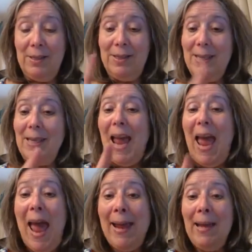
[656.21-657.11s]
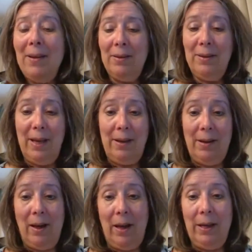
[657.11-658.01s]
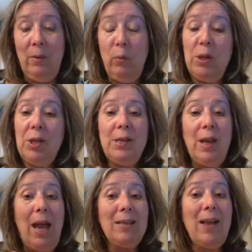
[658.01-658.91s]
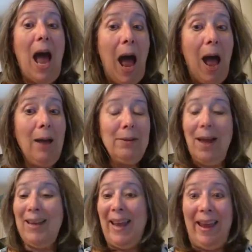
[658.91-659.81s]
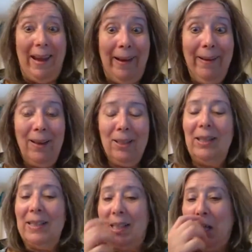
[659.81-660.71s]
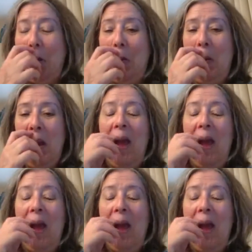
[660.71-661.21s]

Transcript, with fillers: Z-A-N-I, which is A, not A. So